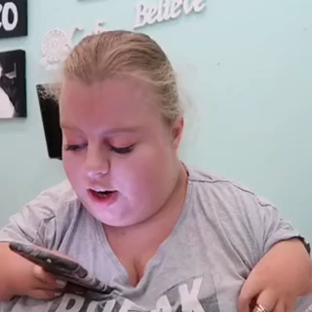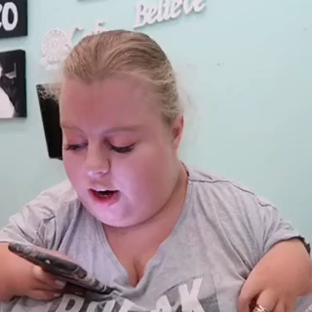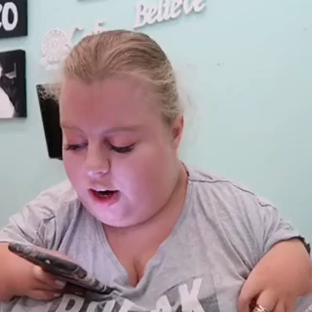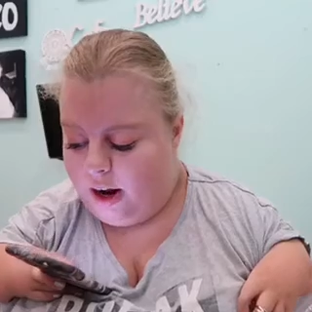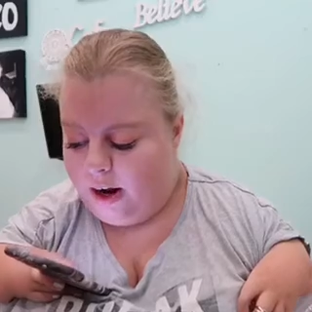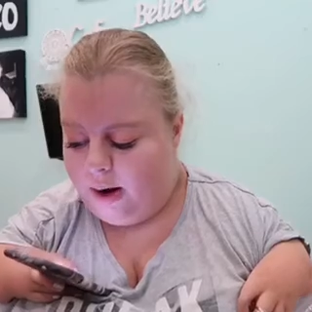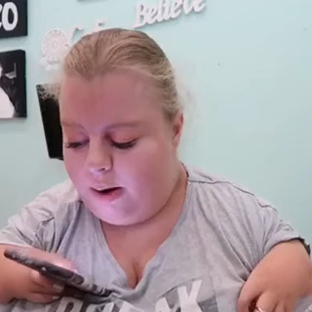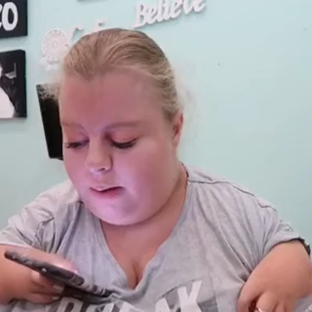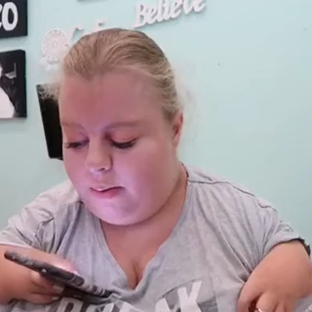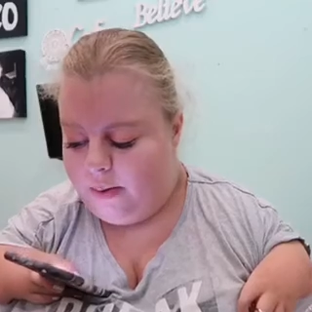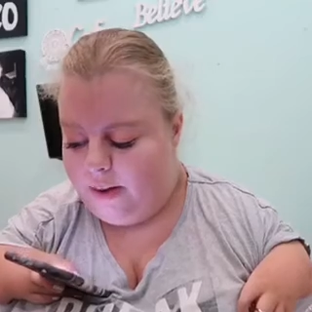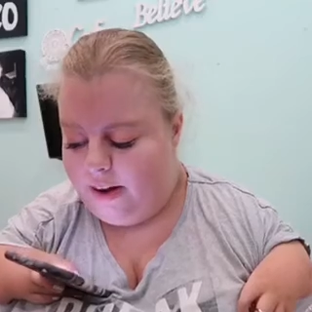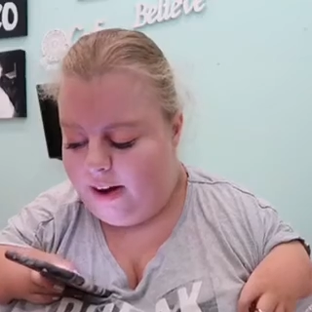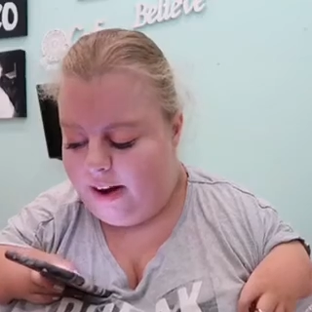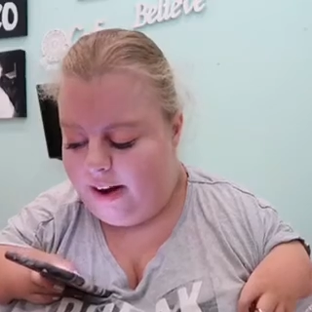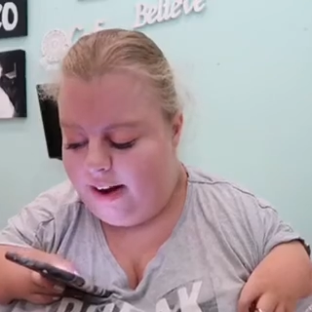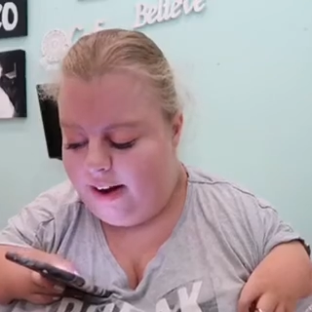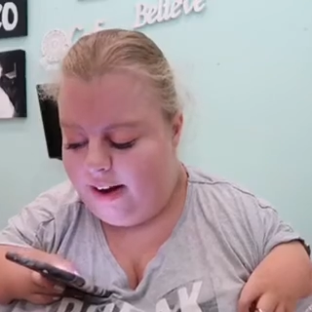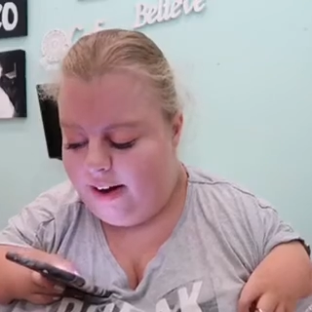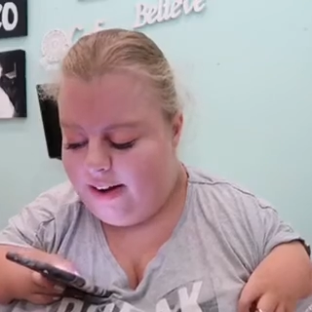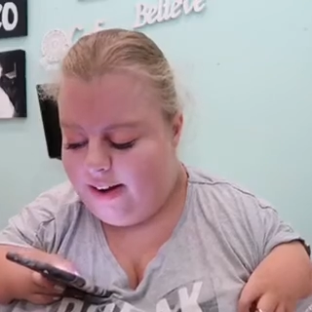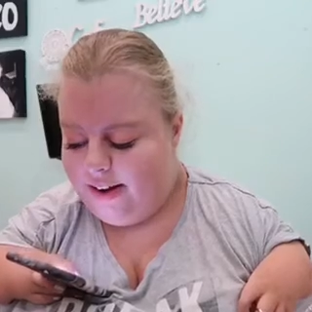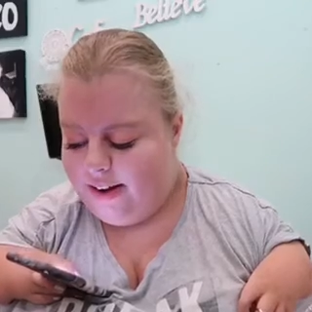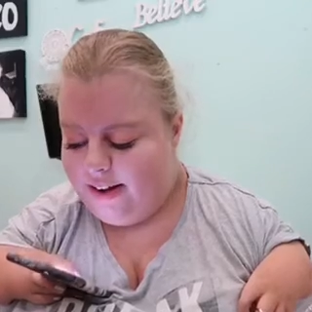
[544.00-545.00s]
chat
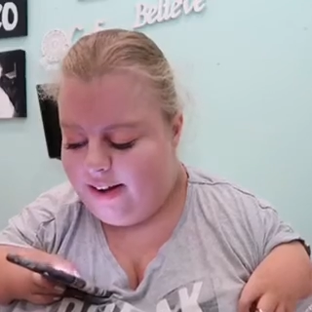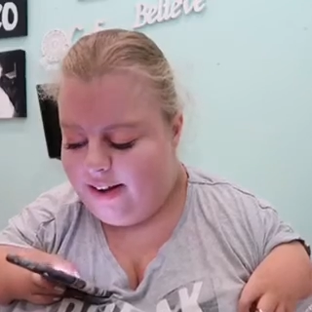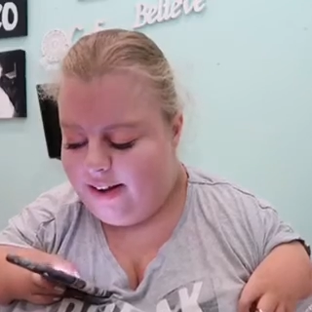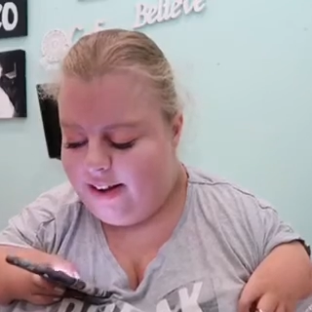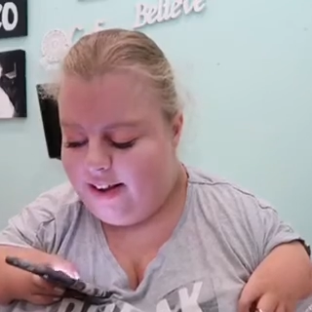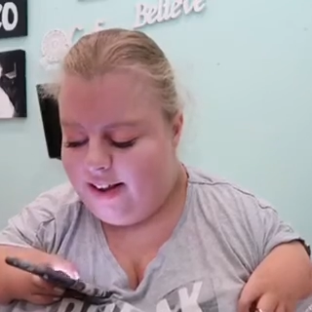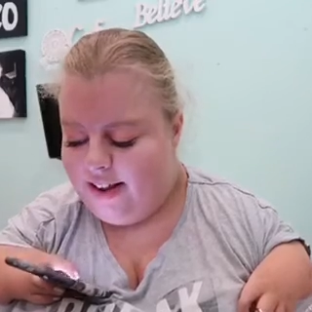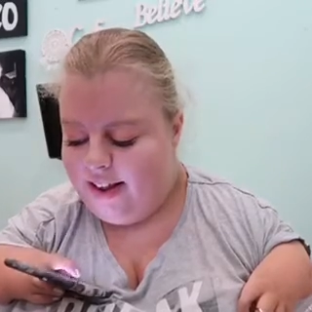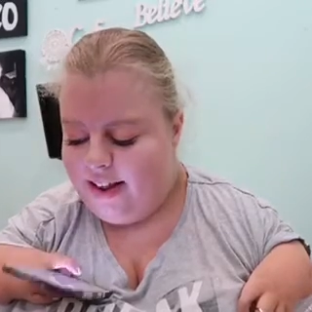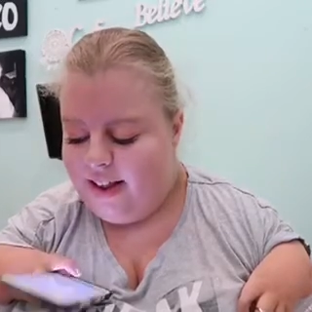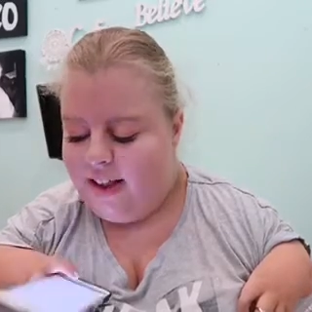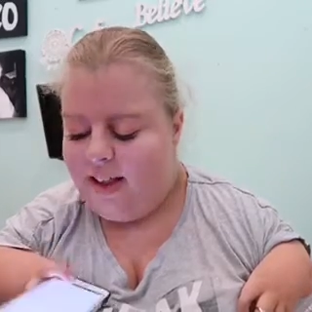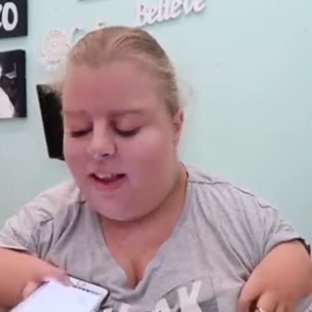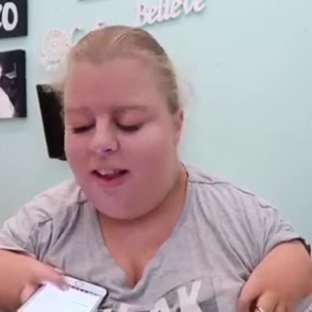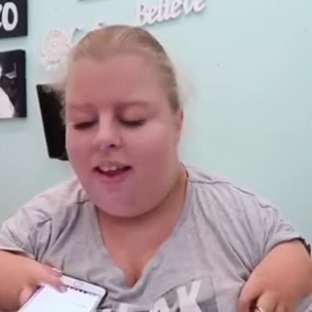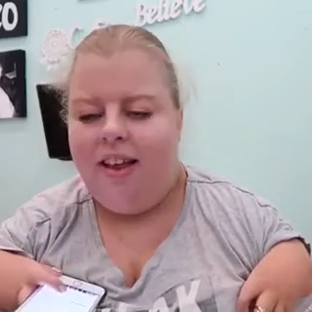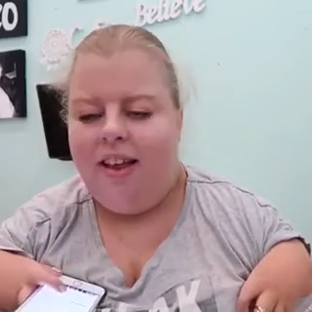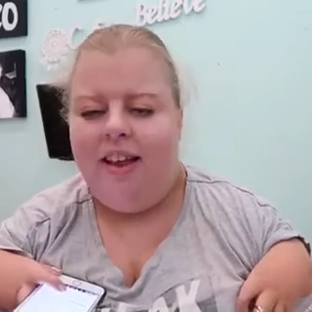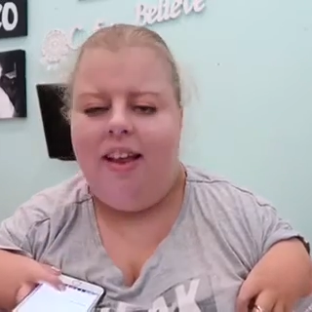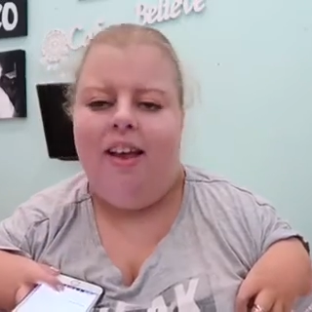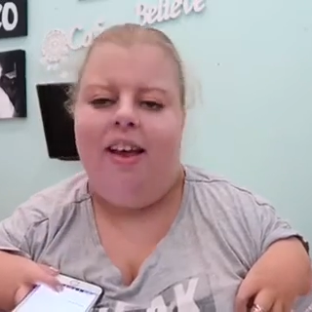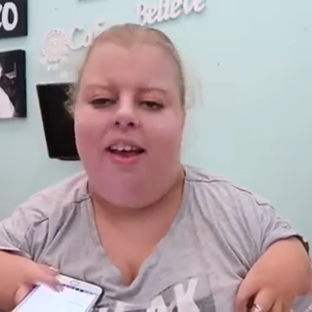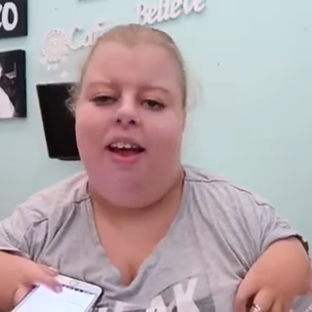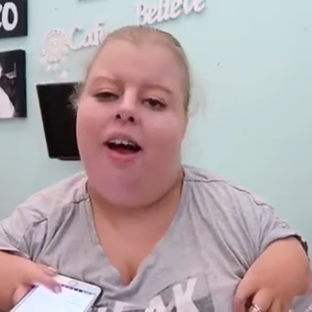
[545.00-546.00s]
line
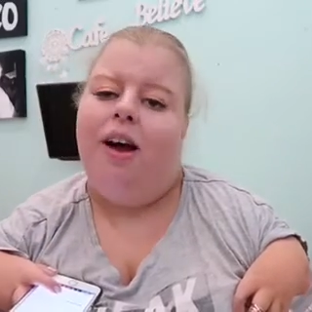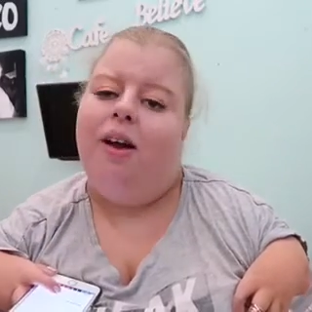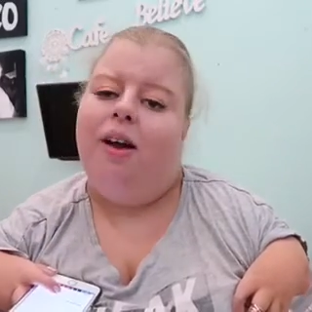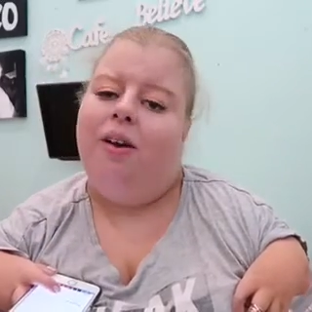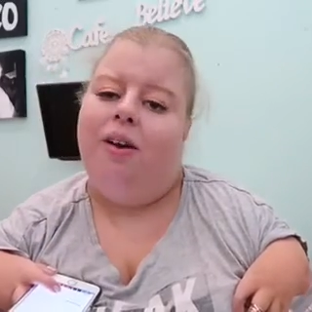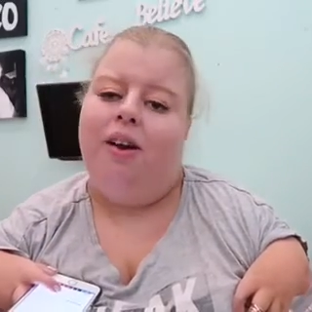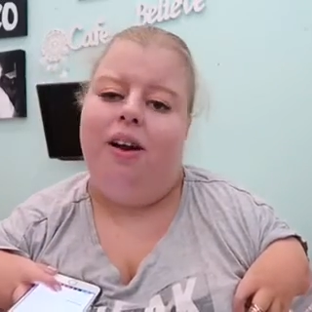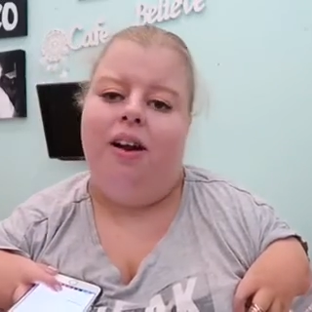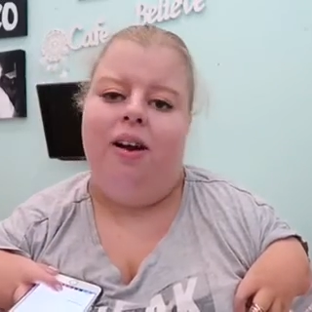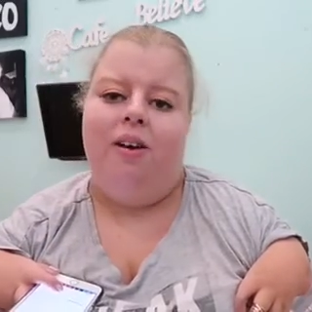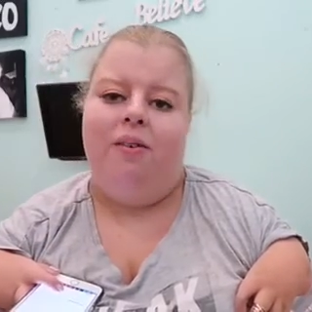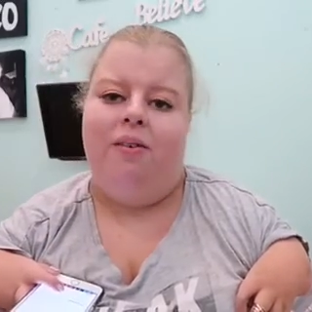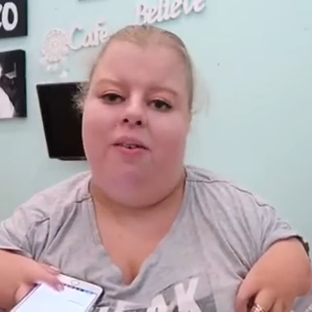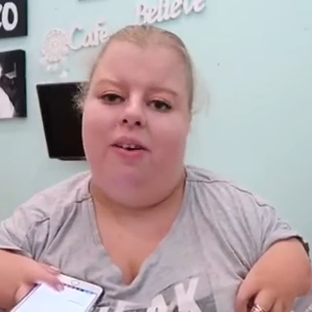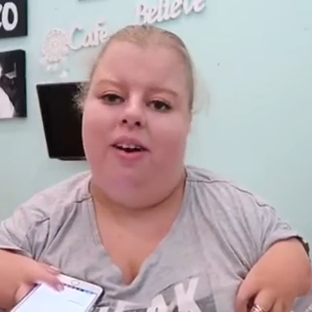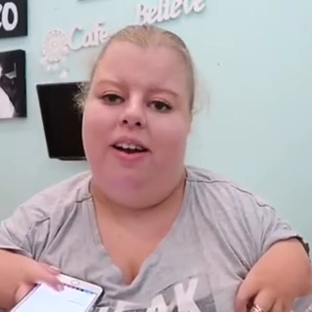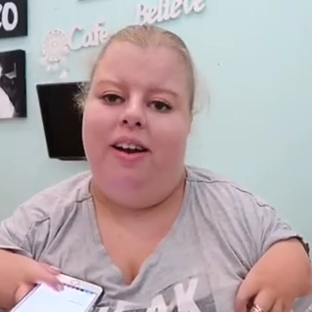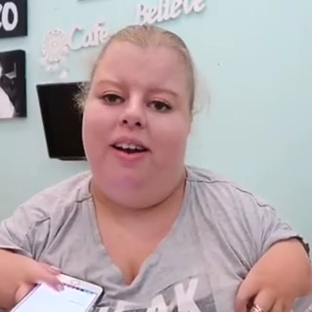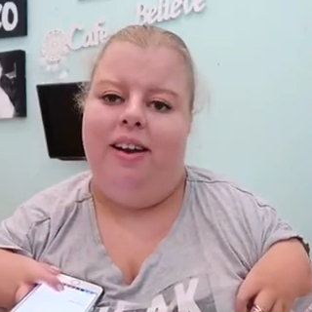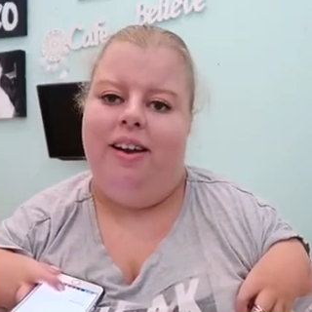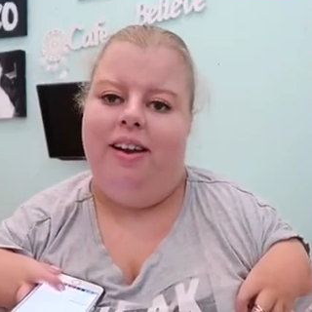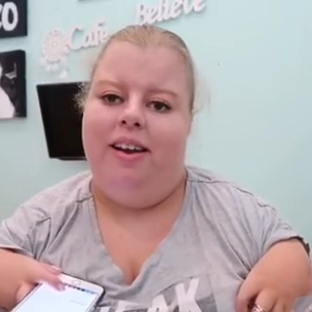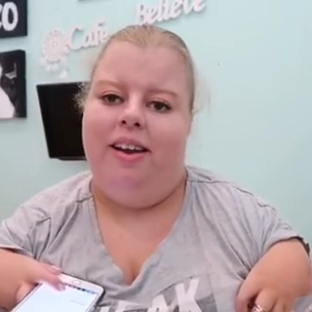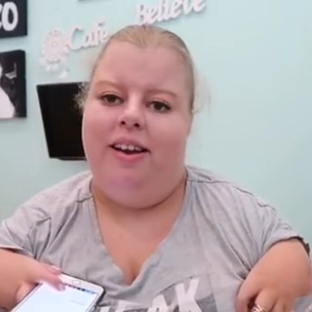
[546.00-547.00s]
i don't have
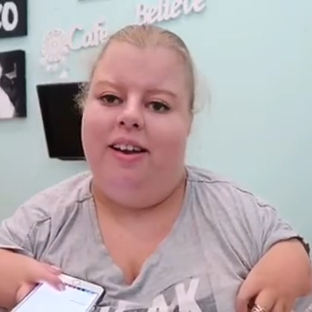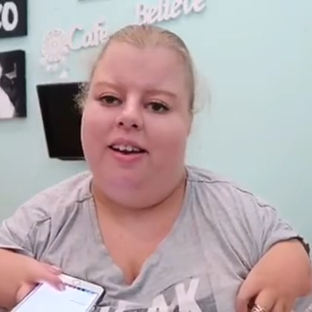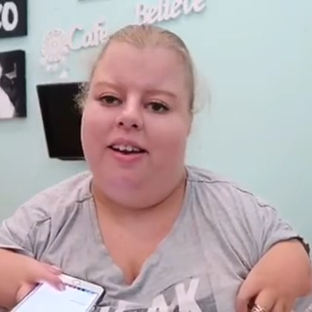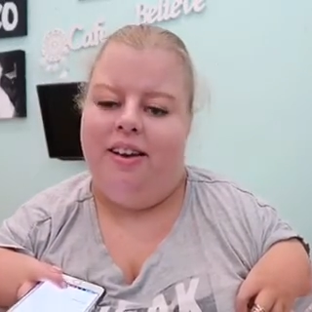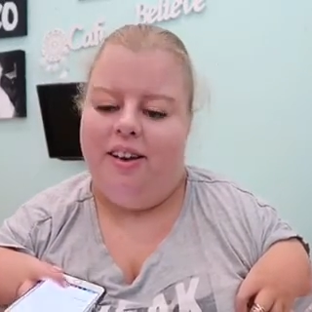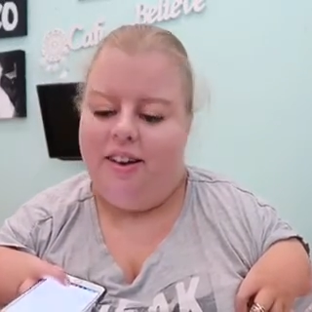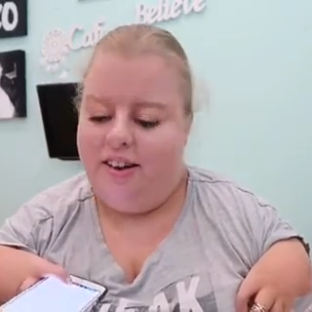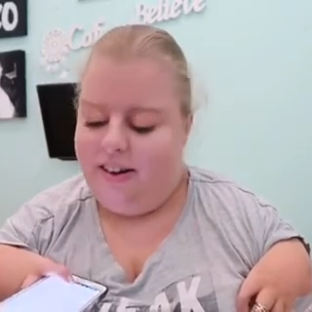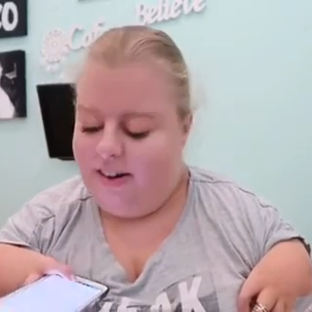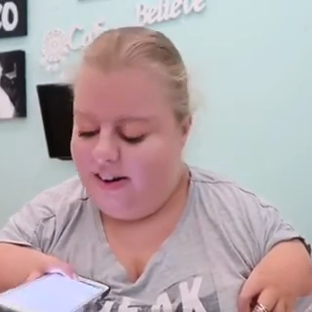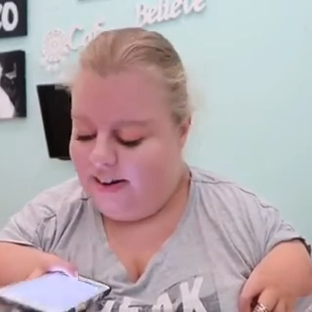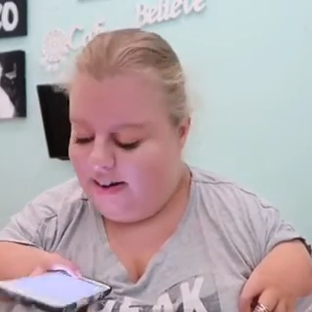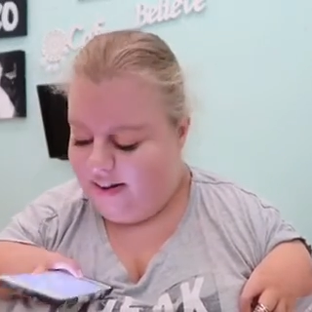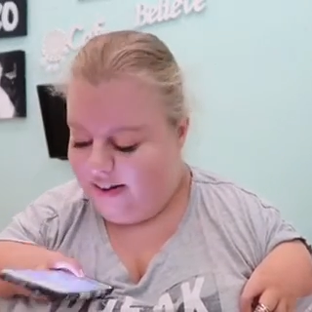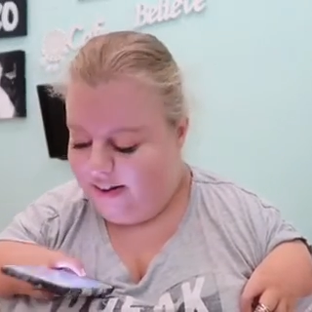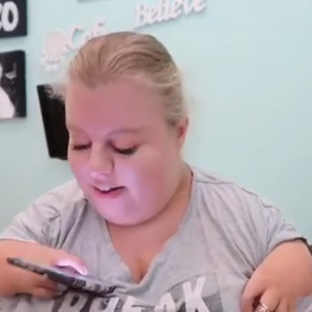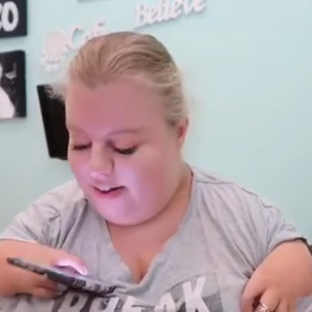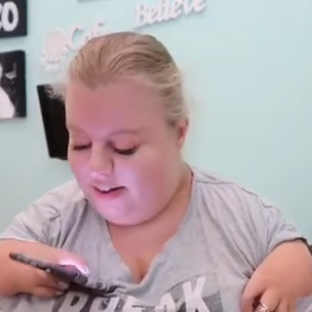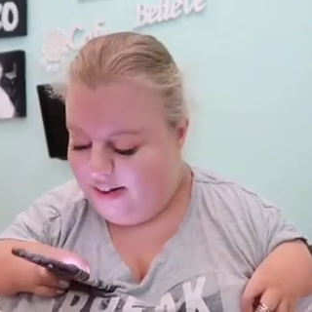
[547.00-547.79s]
one i don't know